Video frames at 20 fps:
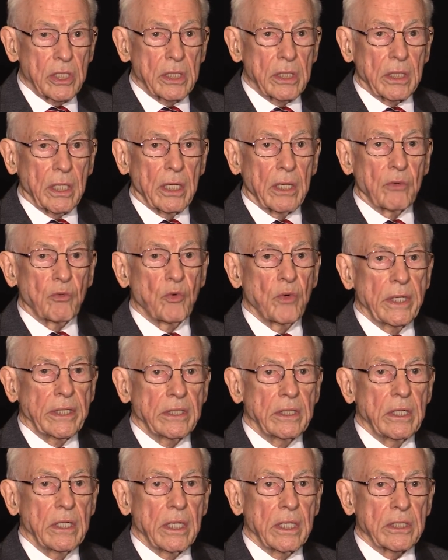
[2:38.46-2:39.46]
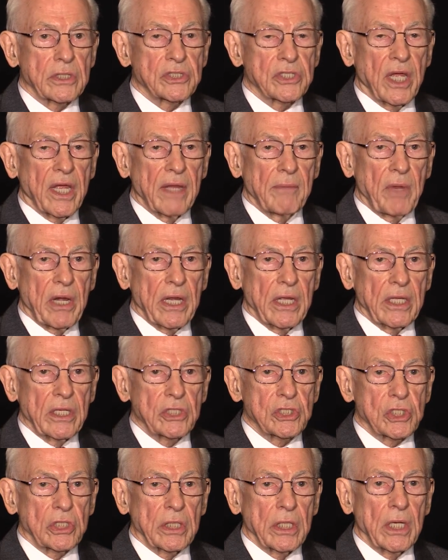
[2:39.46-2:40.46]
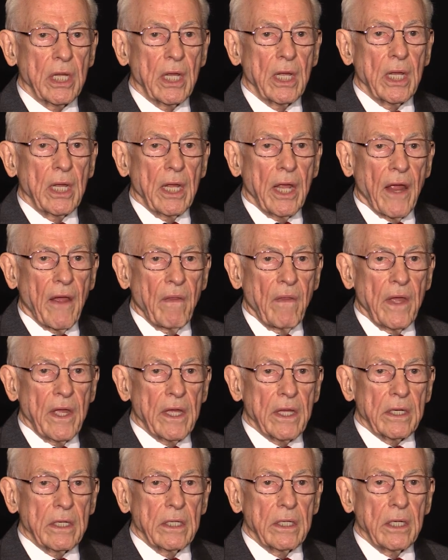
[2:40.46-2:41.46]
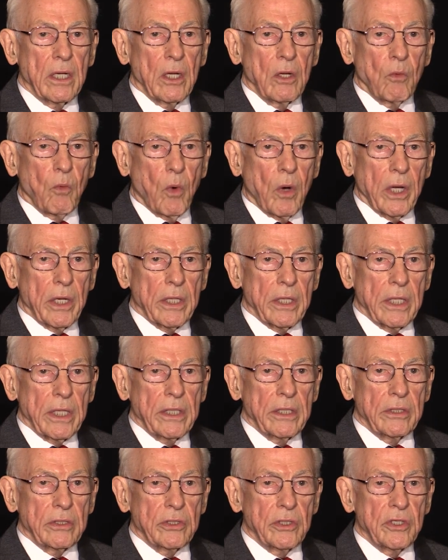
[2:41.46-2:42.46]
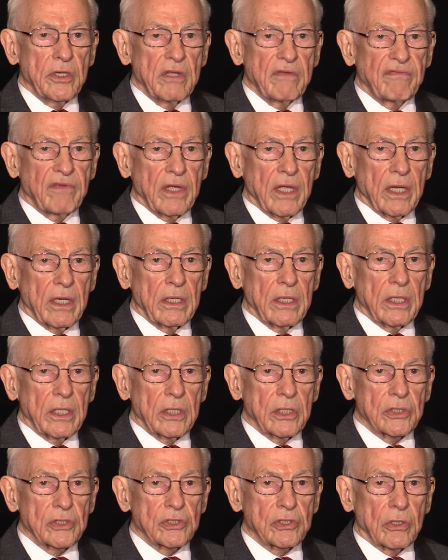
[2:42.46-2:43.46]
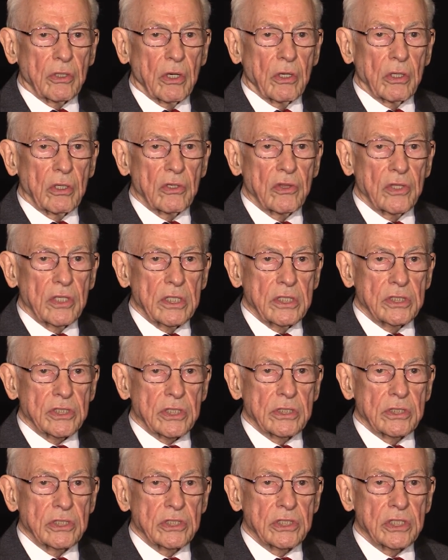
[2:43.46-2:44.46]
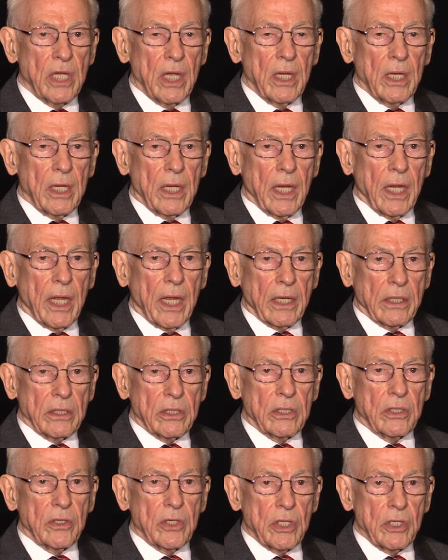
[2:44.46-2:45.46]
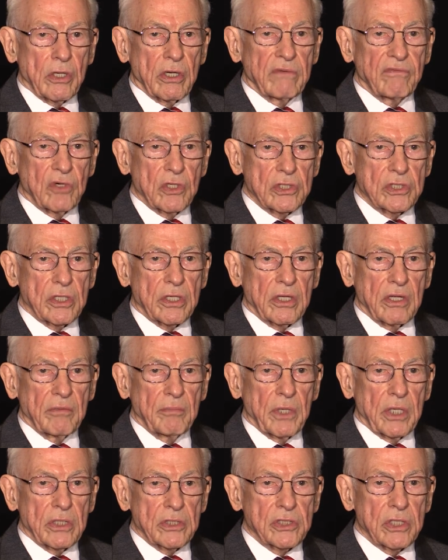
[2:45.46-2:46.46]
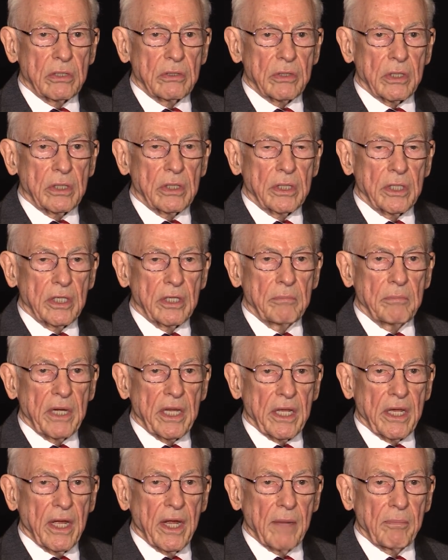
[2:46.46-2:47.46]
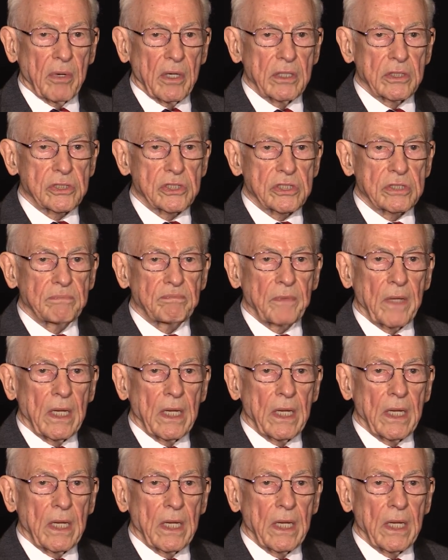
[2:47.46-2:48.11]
written examination, and then one needed to defend his or her thesis at the University of Minnesota in Minneapolis.